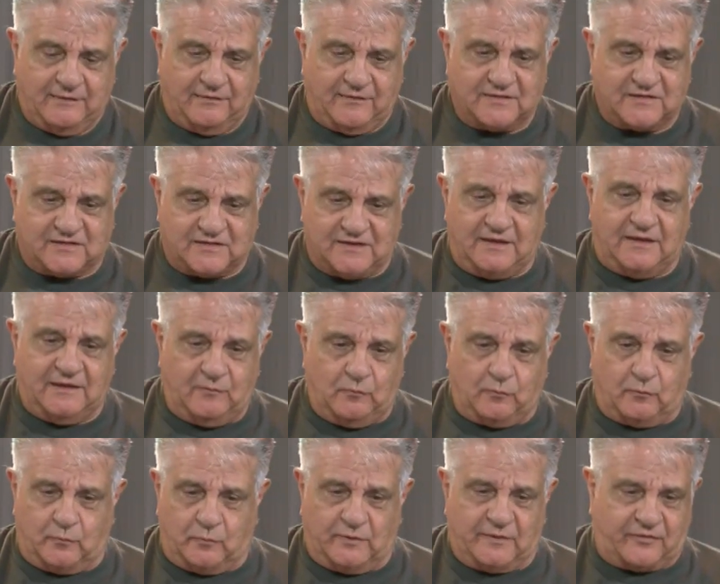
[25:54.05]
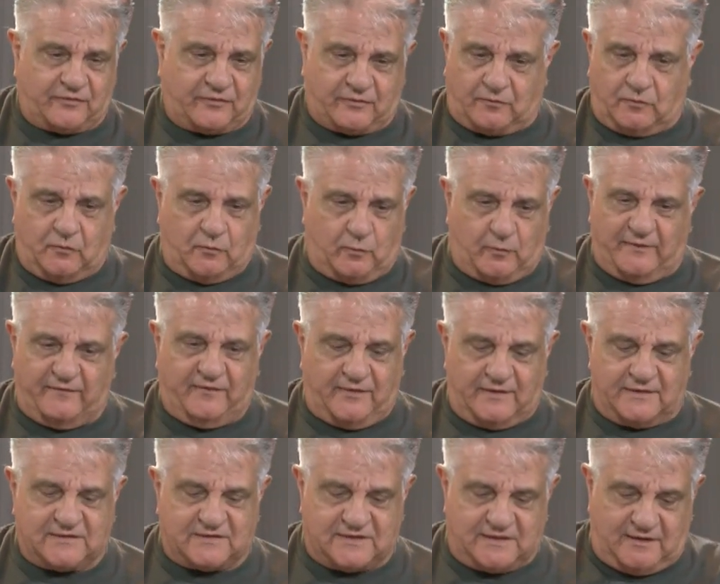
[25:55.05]
They're sitting with whoever
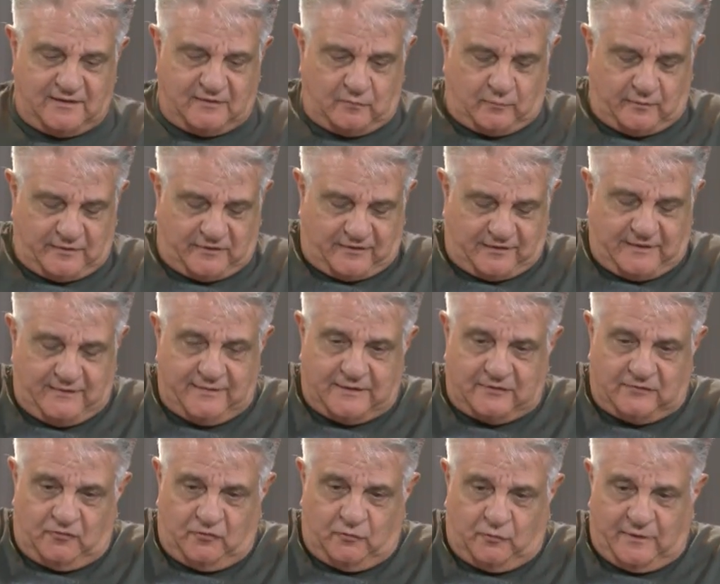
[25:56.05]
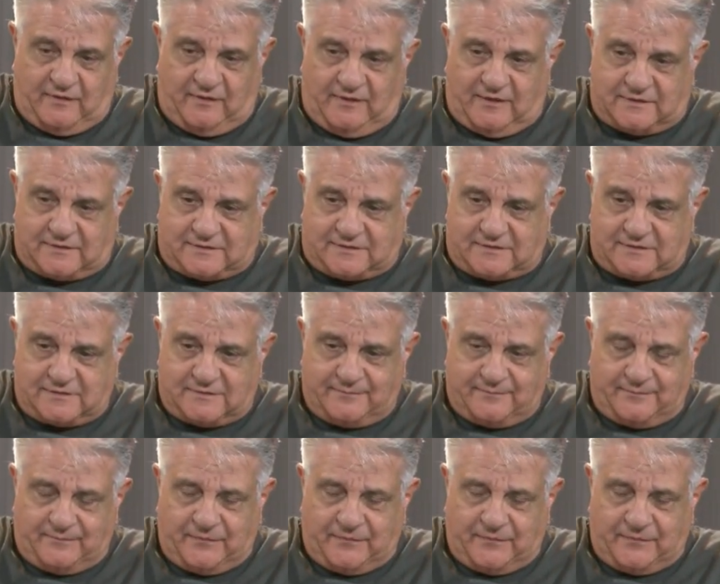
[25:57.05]
they're sitting with, and they're doing this.